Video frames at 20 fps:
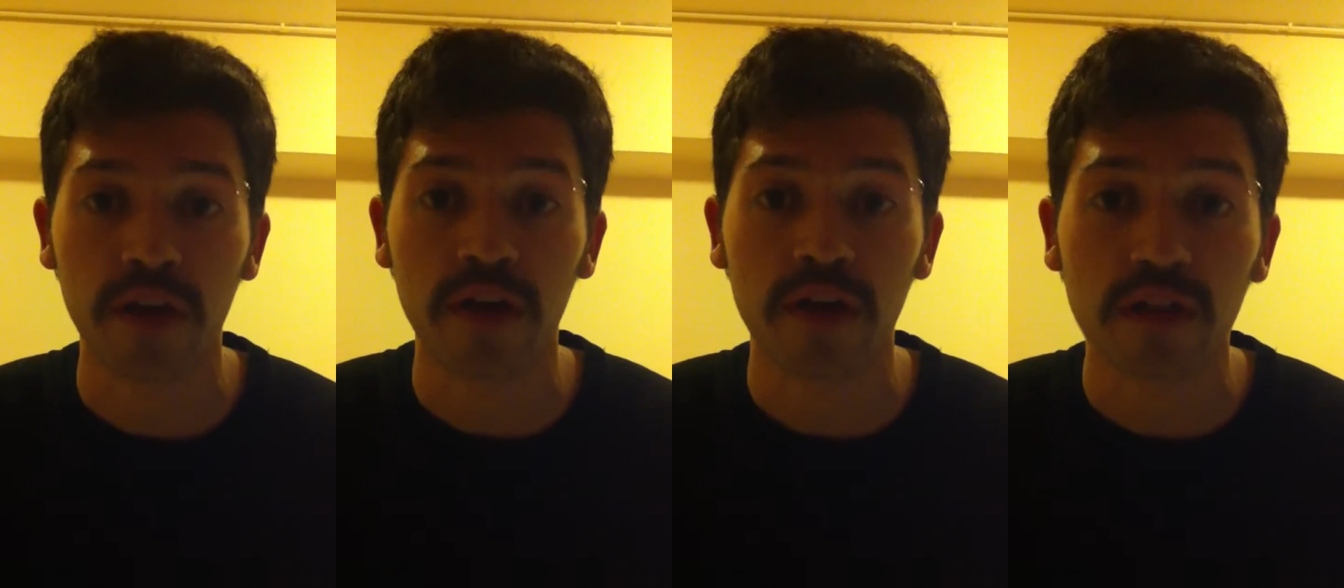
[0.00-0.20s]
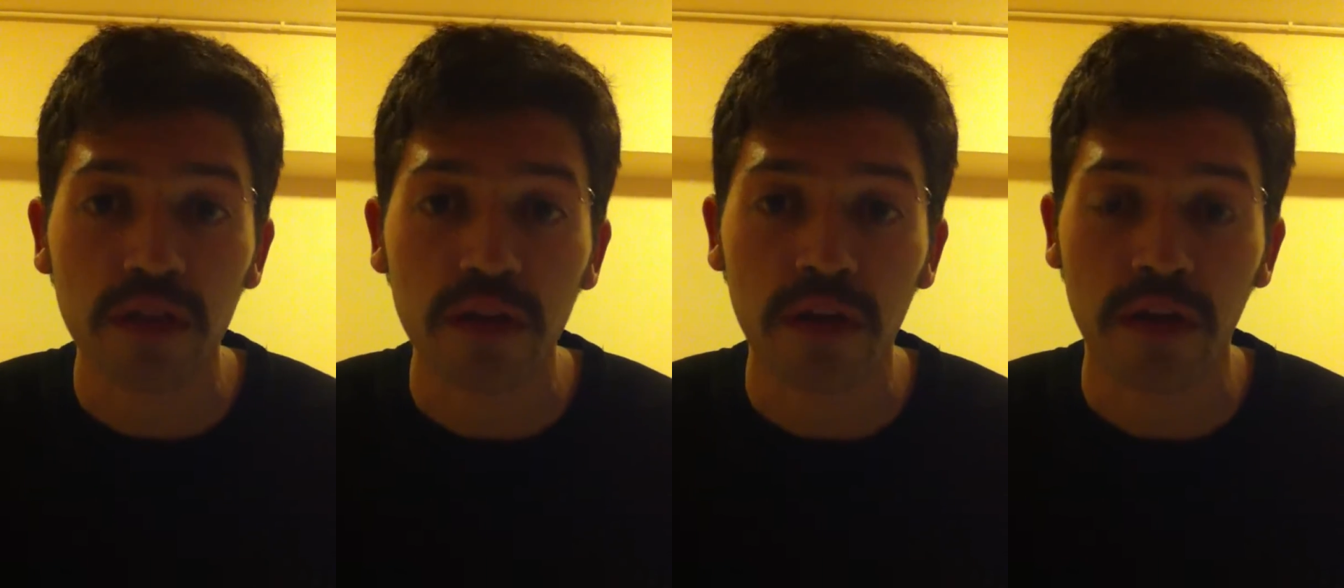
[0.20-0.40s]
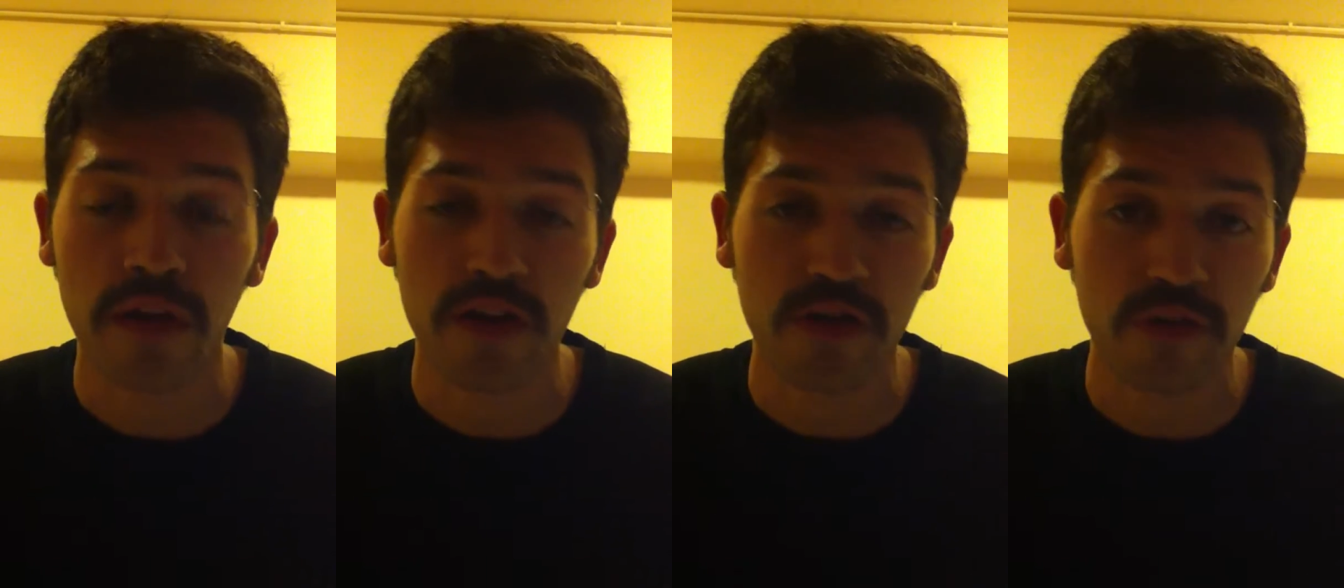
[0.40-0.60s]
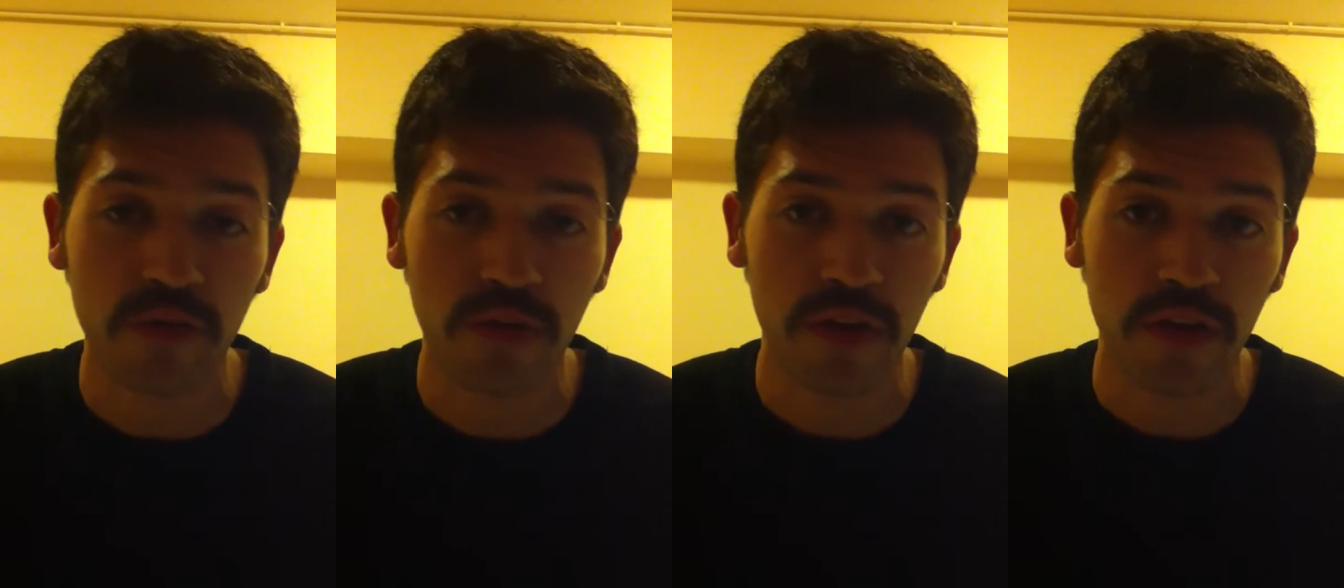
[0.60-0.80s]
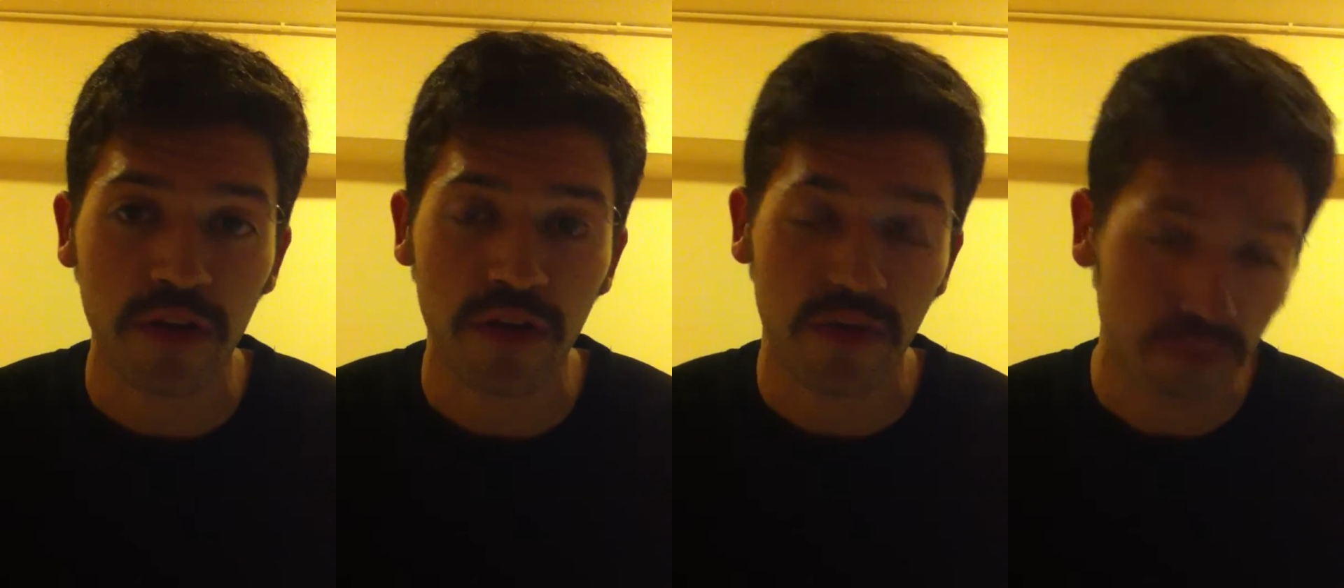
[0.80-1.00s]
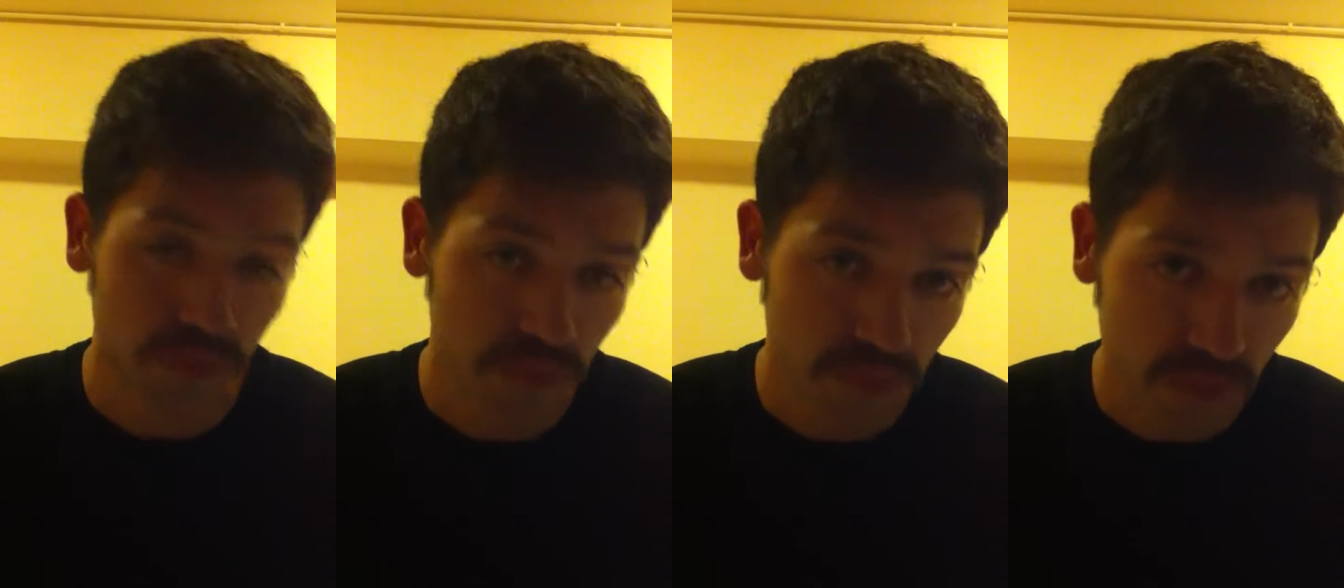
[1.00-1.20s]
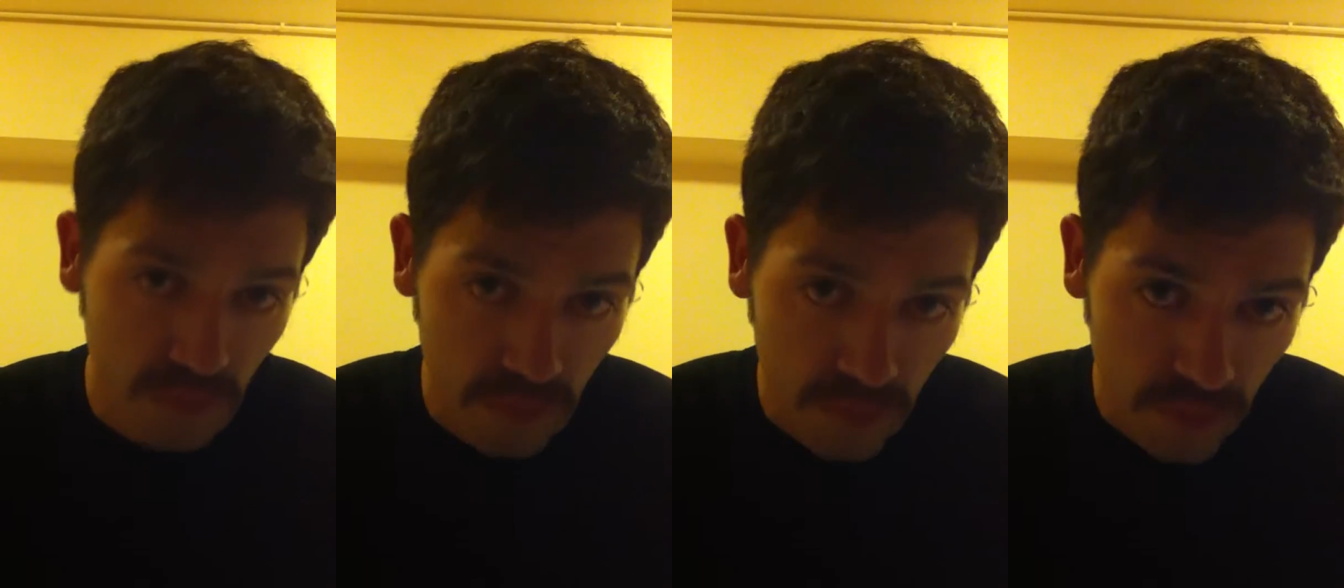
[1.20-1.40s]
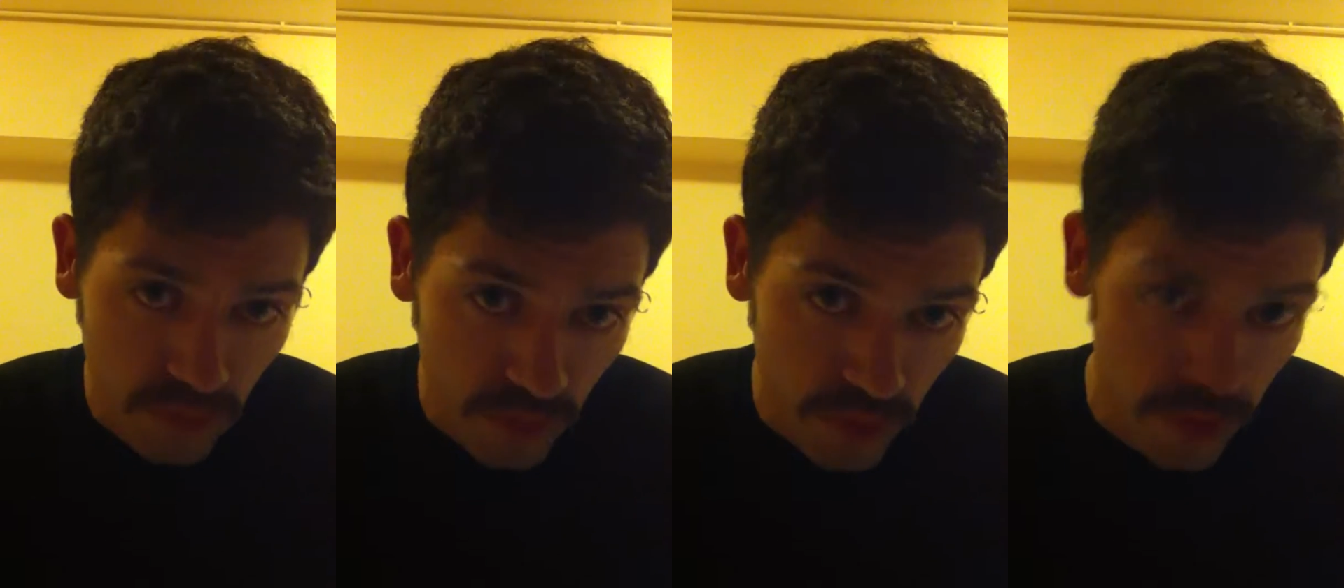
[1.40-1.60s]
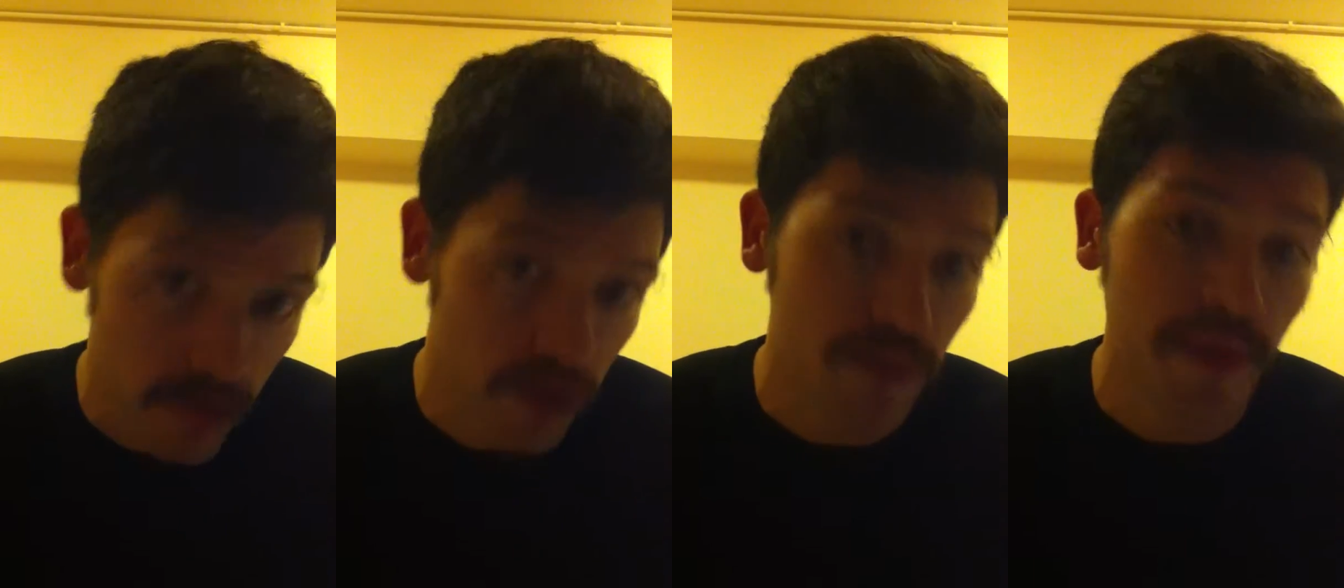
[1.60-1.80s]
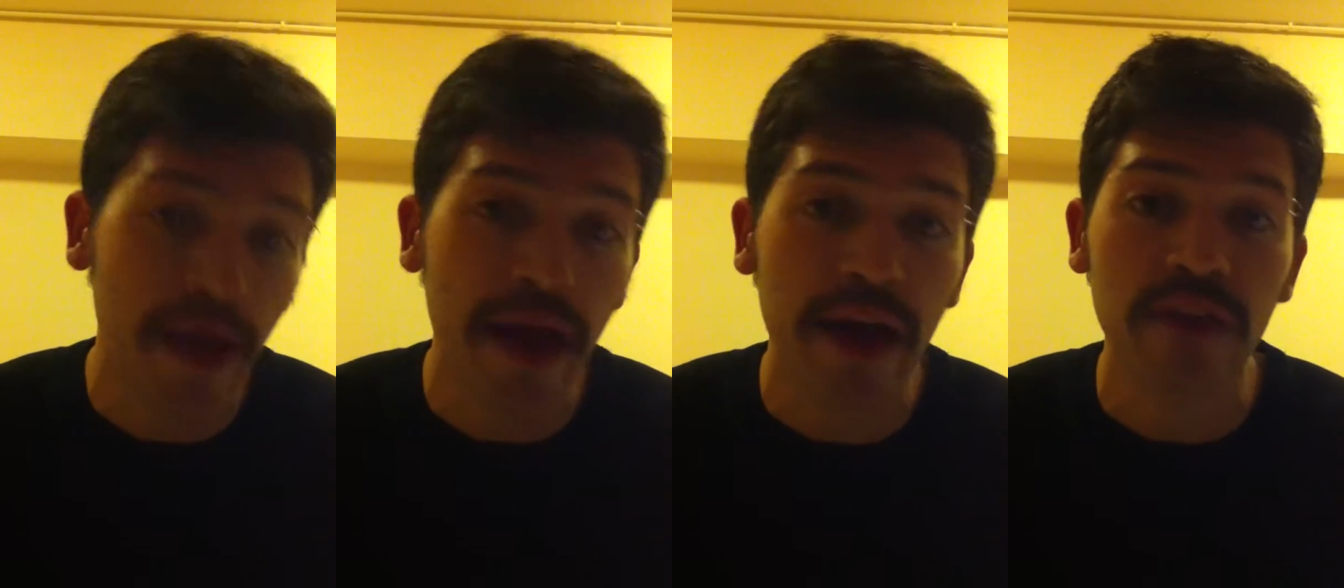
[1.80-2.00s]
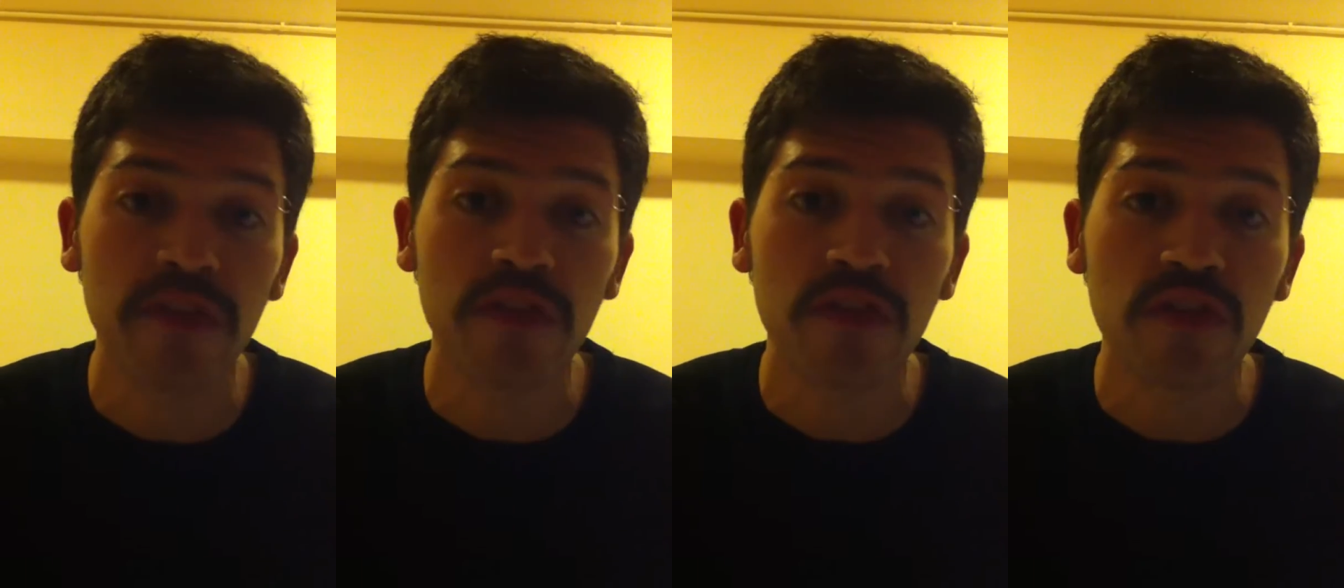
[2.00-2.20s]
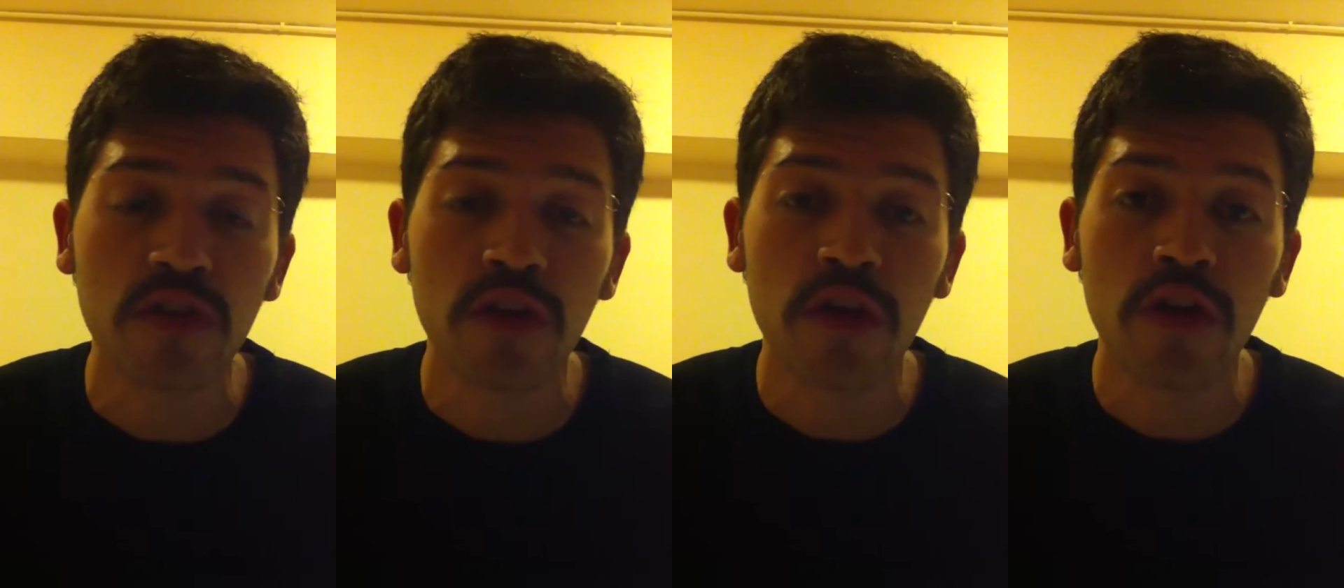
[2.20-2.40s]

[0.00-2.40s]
clear in their demands.